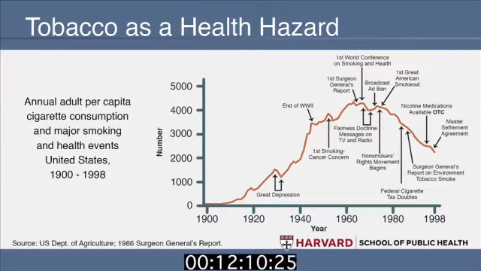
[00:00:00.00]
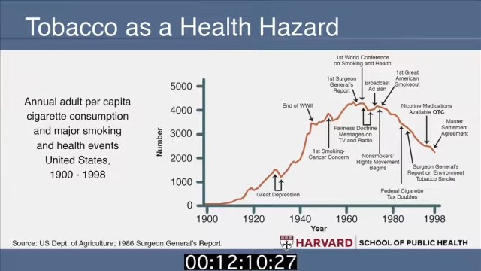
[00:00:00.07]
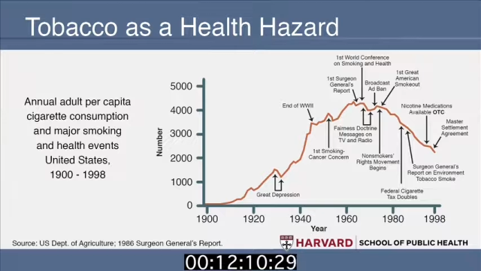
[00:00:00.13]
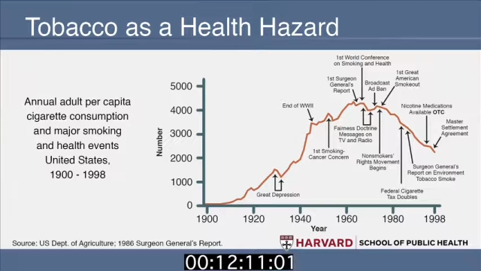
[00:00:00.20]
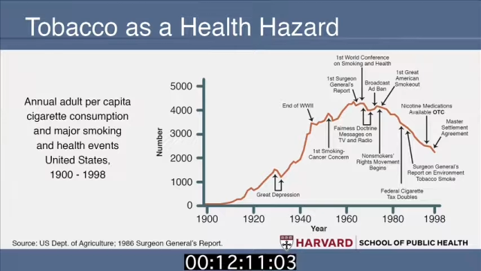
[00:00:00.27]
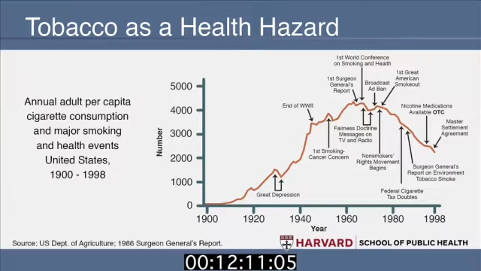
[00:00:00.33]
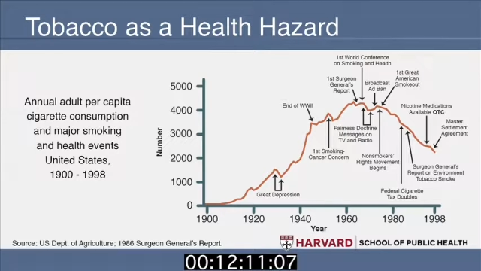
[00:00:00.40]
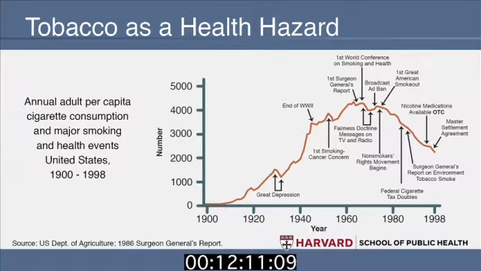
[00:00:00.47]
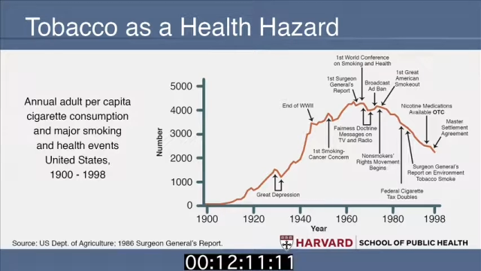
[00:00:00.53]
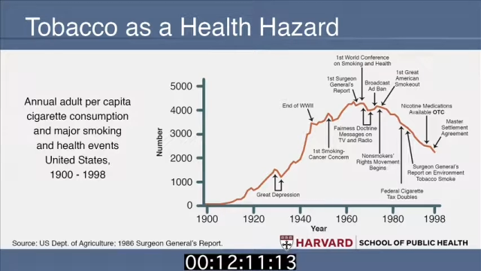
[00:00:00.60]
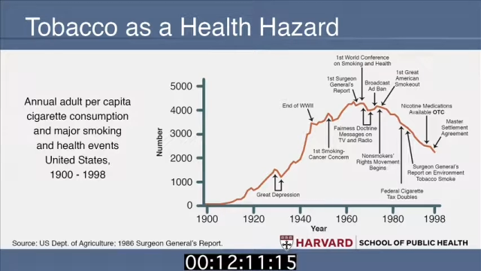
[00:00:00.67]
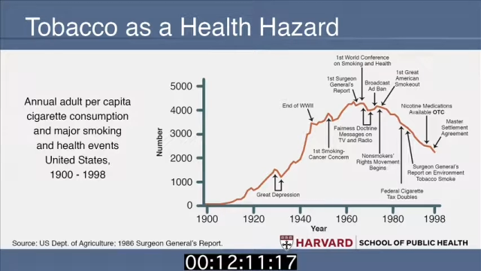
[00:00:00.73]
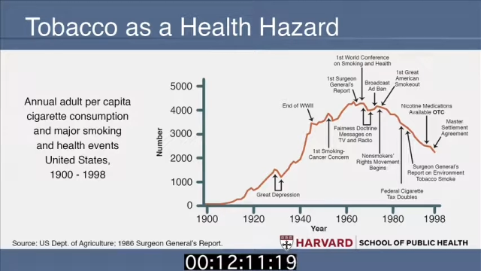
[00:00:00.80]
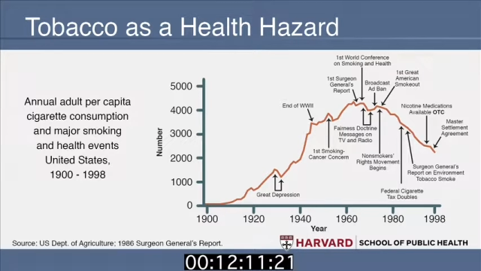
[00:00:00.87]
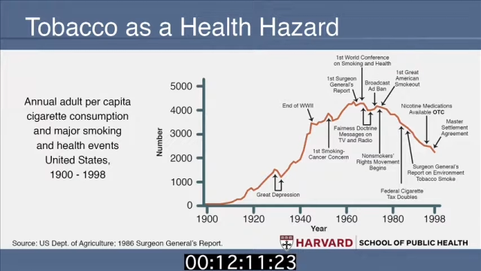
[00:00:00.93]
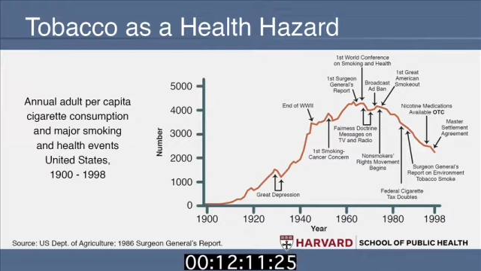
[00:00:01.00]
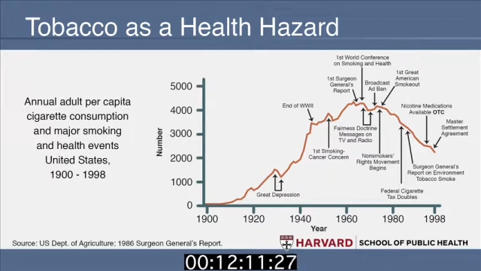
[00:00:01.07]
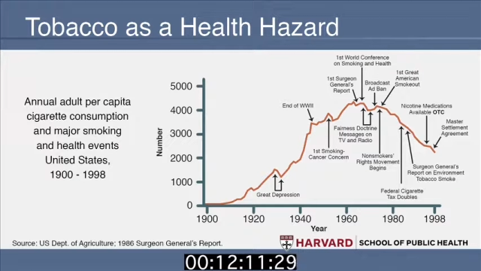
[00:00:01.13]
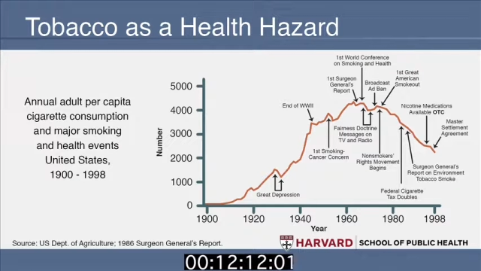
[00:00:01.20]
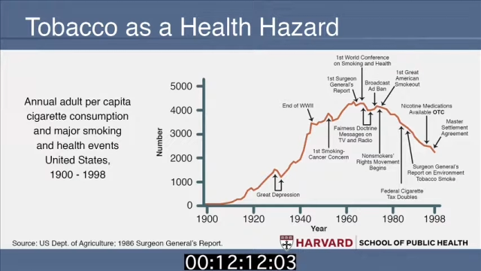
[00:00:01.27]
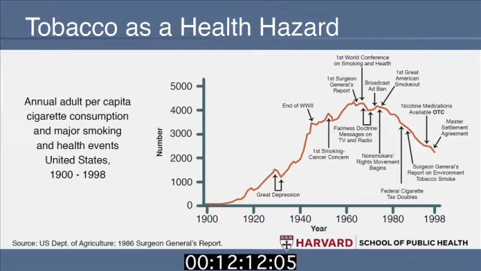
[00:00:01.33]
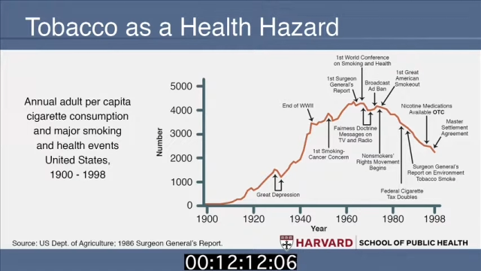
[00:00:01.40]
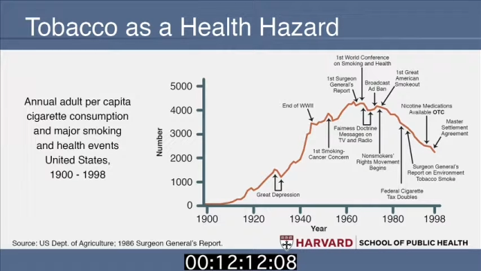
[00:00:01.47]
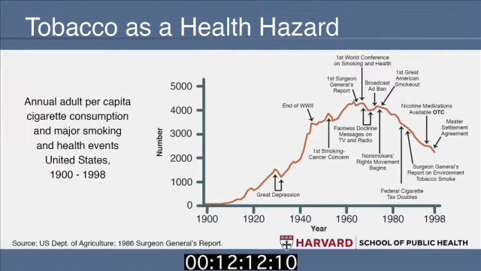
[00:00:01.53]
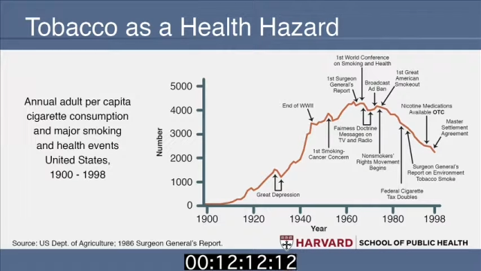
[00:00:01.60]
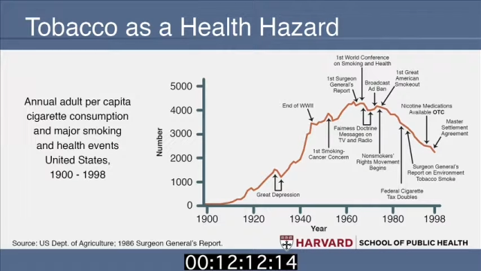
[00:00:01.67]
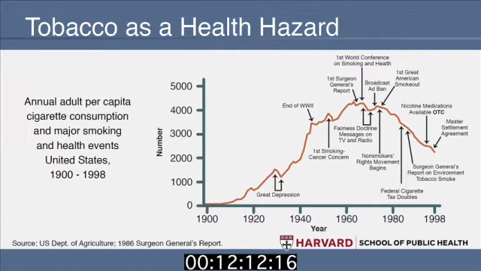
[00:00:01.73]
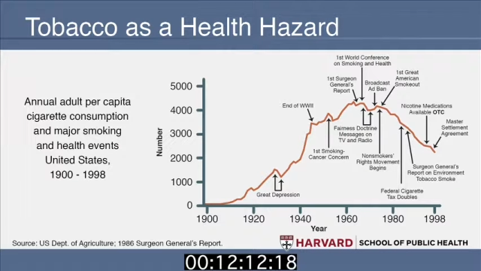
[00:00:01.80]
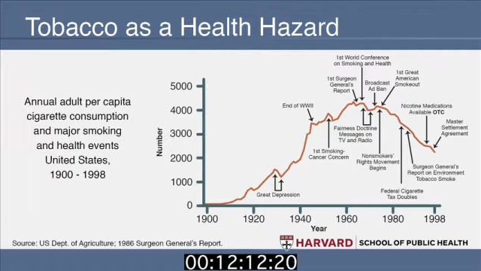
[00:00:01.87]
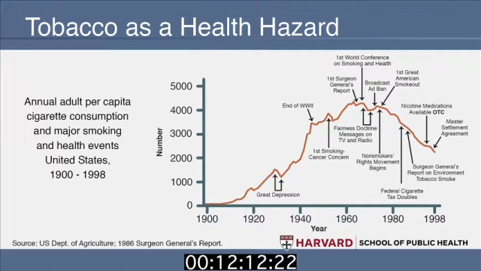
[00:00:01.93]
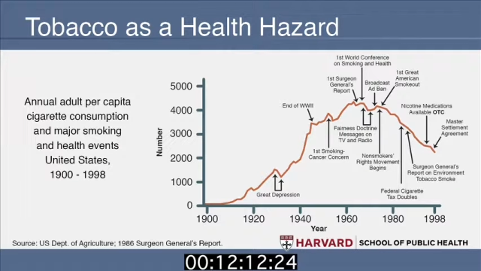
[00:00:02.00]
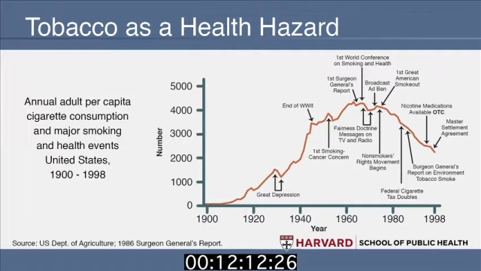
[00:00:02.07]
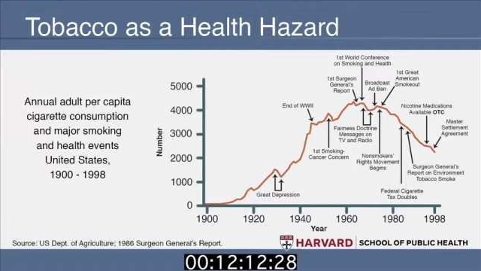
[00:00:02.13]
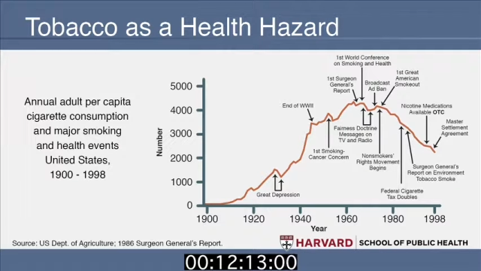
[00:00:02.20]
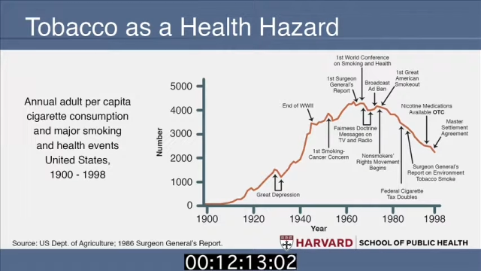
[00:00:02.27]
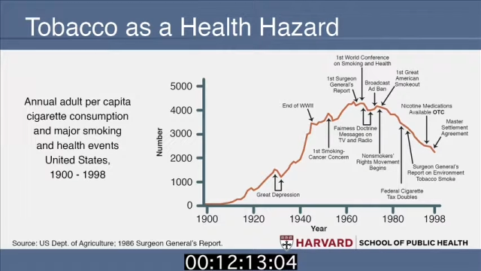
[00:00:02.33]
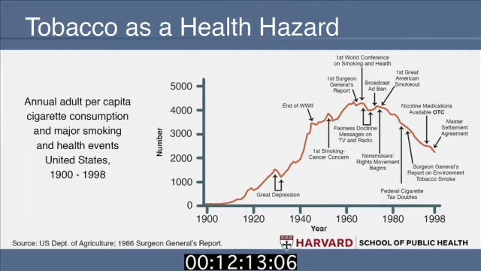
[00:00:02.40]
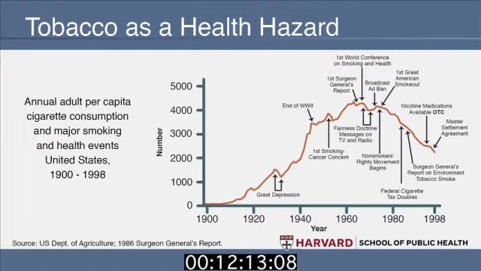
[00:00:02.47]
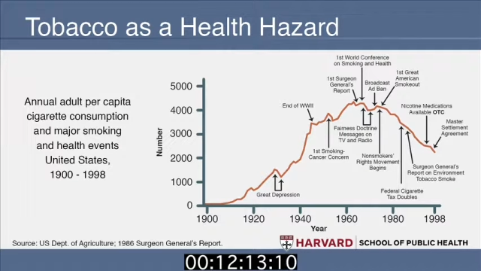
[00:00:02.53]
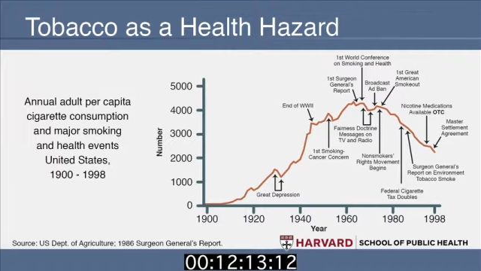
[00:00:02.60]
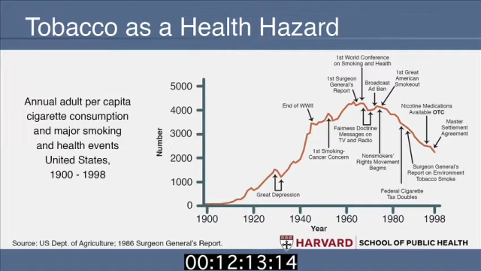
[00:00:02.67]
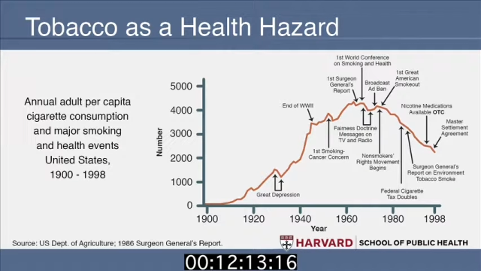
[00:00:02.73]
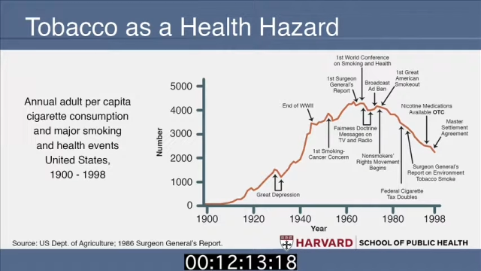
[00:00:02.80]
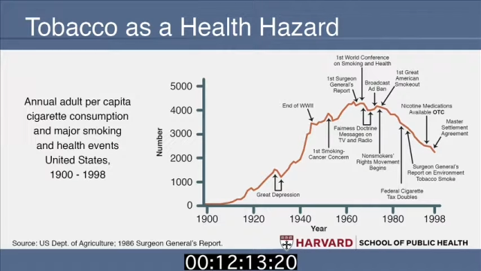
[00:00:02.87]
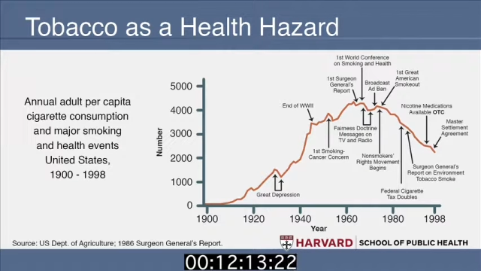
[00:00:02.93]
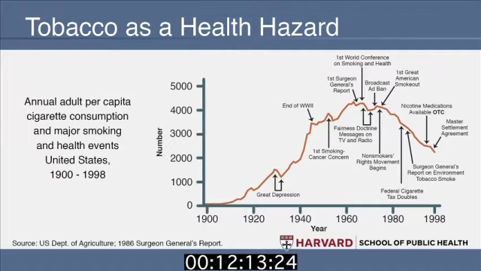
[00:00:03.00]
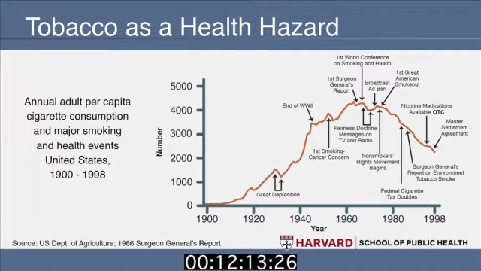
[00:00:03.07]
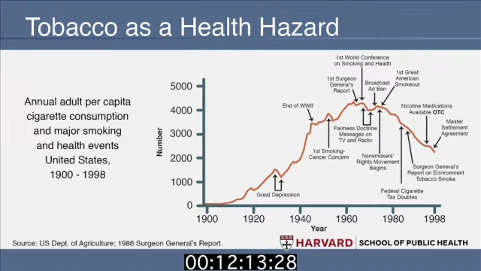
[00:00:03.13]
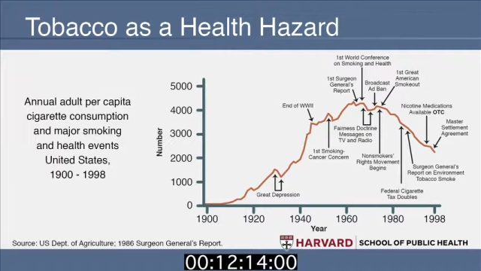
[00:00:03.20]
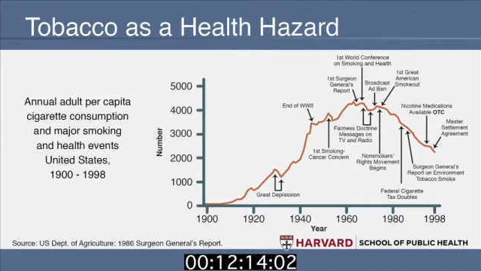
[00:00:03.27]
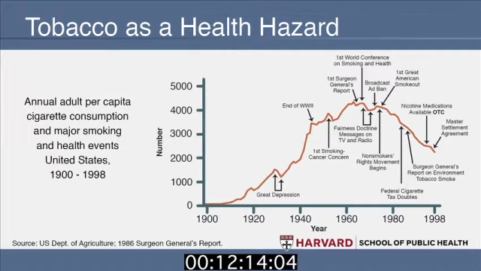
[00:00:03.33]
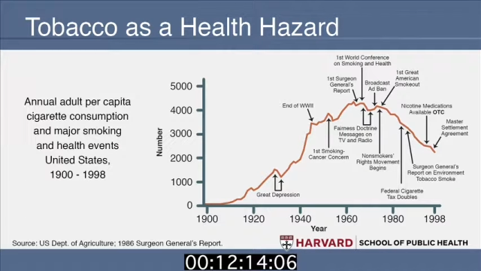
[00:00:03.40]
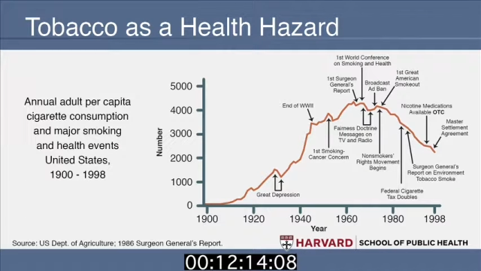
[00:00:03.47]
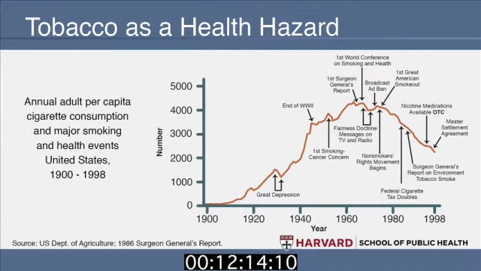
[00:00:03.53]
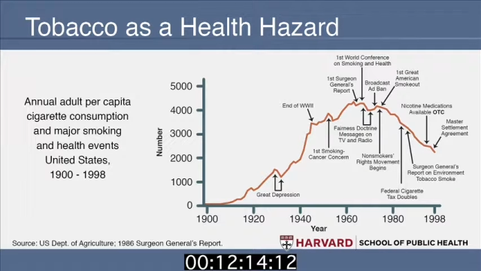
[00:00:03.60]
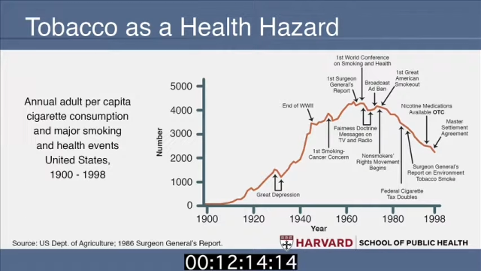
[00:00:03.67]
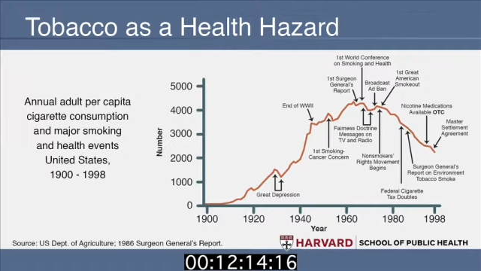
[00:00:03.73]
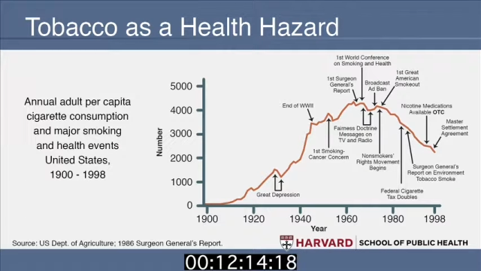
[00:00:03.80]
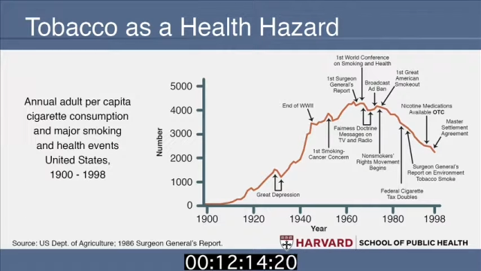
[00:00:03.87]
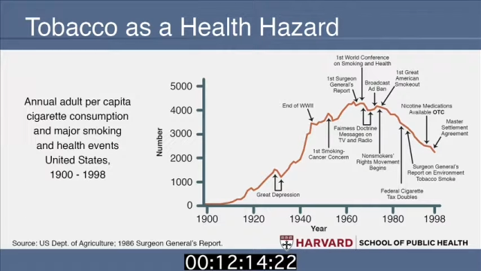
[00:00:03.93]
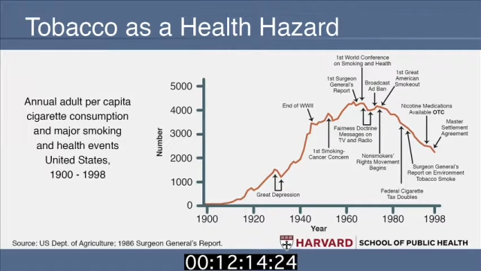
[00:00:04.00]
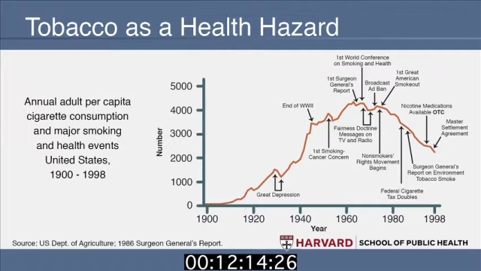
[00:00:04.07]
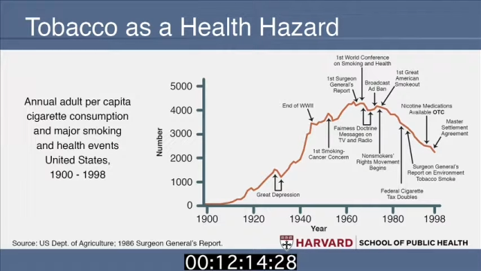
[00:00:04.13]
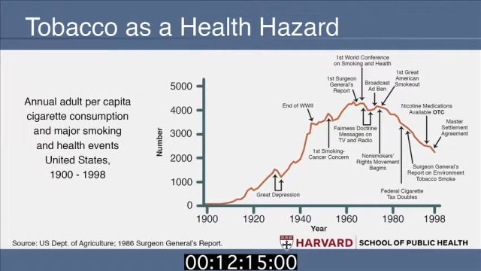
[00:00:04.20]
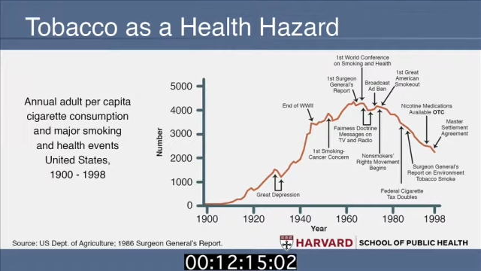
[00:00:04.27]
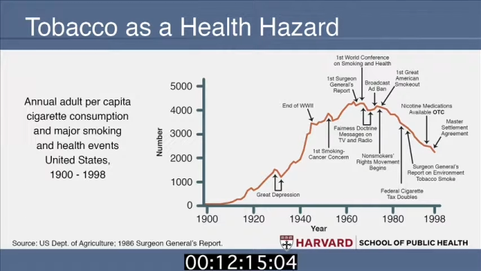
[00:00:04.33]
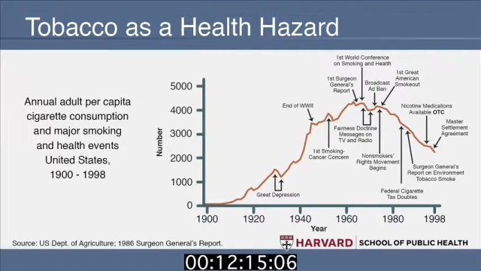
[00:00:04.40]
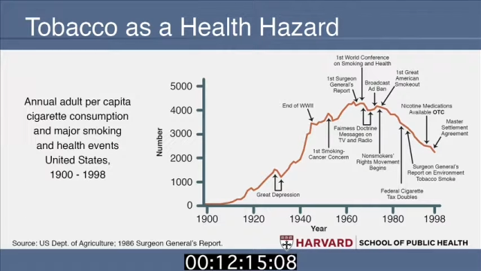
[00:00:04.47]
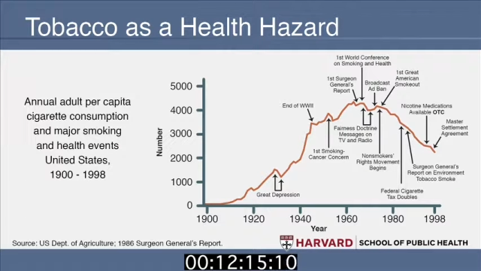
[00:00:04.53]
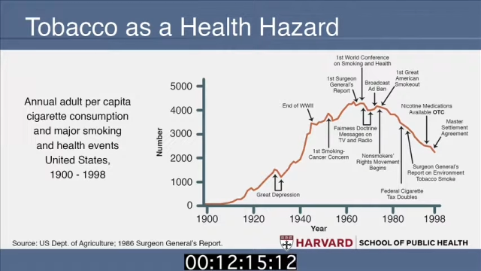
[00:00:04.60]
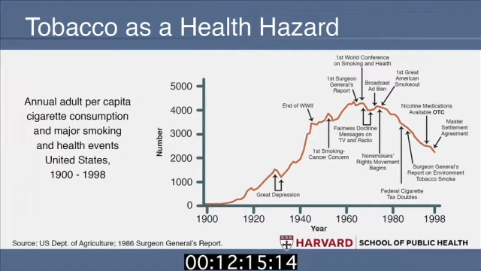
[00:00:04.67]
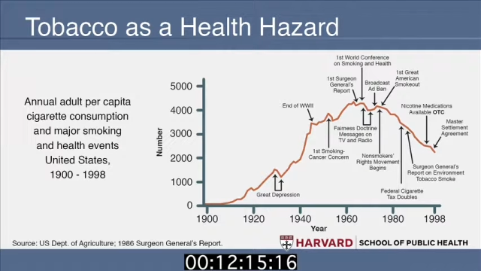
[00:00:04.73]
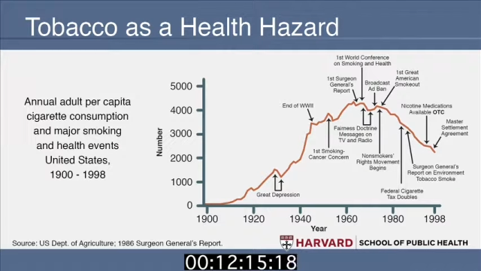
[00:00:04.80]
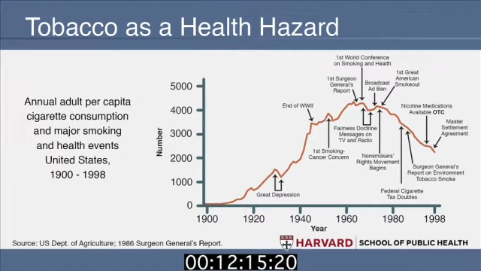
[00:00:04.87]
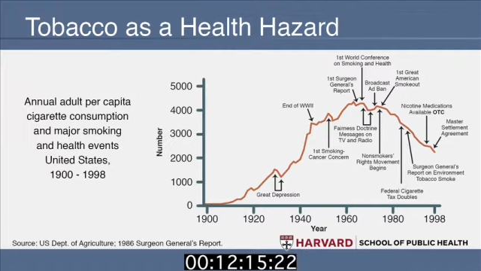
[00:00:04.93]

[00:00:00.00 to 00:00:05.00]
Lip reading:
(no speaker visible)